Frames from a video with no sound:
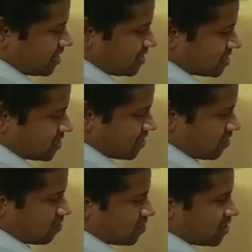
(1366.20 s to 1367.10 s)
is
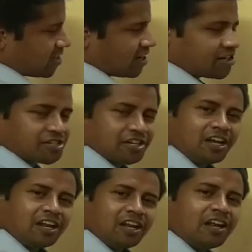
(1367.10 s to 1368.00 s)
not a
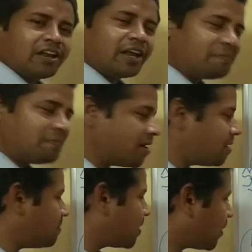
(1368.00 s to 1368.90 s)
rational
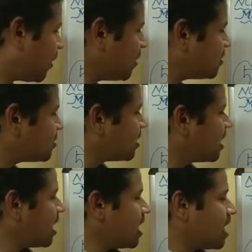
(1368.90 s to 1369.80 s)
number because
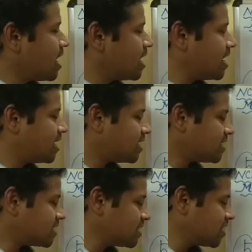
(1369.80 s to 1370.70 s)
it
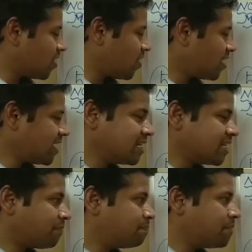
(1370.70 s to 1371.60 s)
is not in
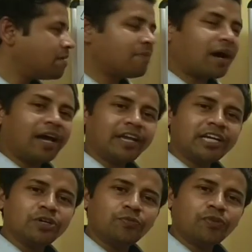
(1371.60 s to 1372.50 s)
the P by
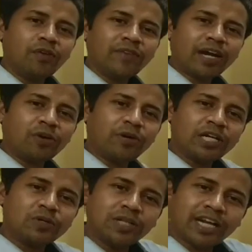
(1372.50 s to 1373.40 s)
Q form
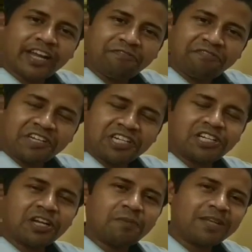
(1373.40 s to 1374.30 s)
according to the
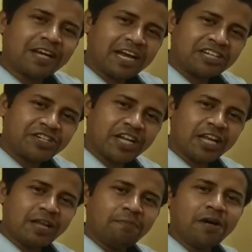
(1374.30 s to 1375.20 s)
definition of the rational
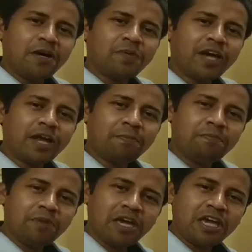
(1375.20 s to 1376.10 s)
number, where
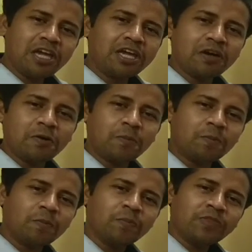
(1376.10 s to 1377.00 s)
P,
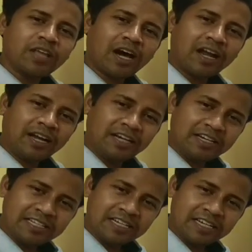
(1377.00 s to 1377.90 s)
Q are
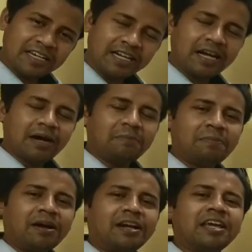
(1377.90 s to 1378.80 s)
integer
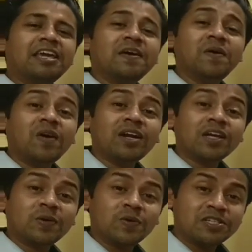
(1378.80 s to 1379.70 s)
but Q not
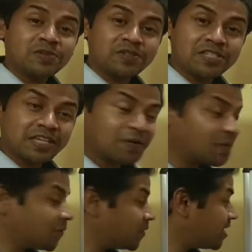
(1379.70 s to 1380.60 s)
equals to
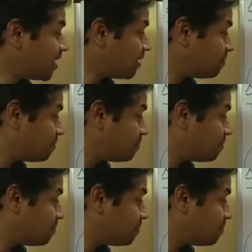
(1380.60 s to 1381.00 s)
0. Here